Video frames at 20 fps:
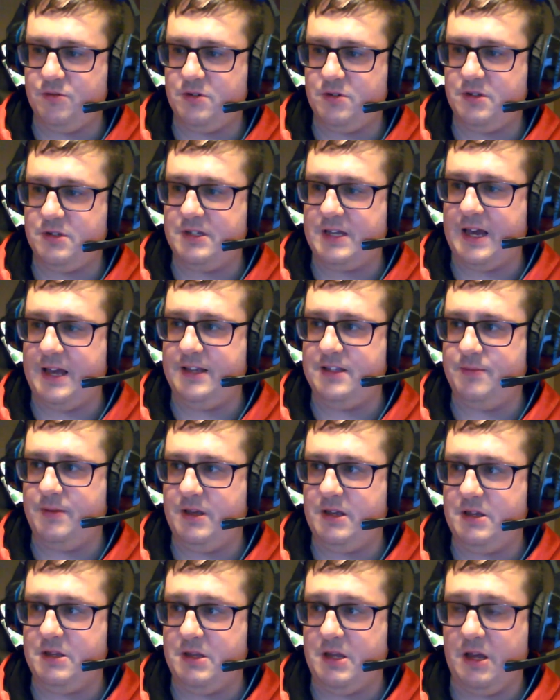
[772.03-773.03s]
should say to
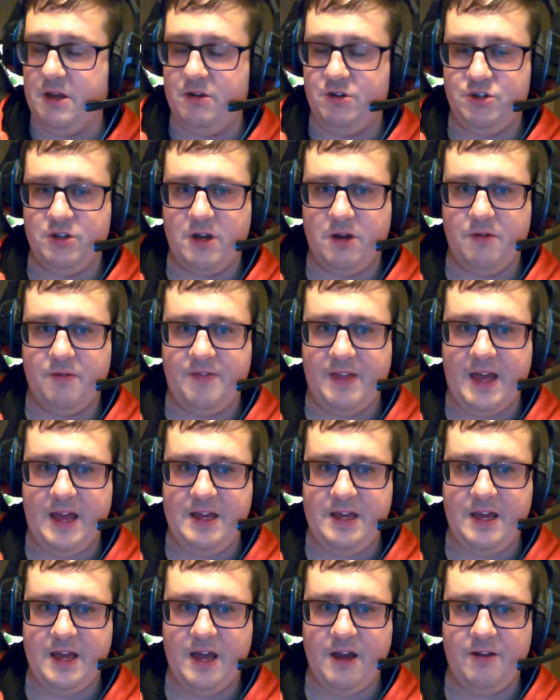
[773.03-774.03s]
me, no, you should go with There
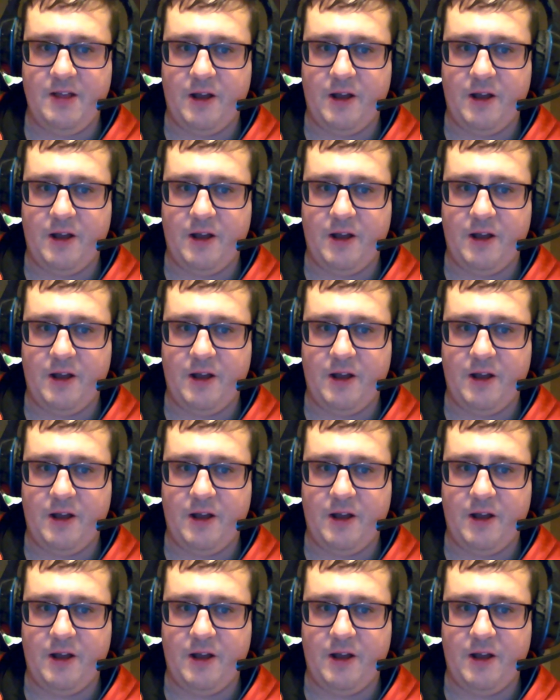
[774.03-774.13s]
You Go.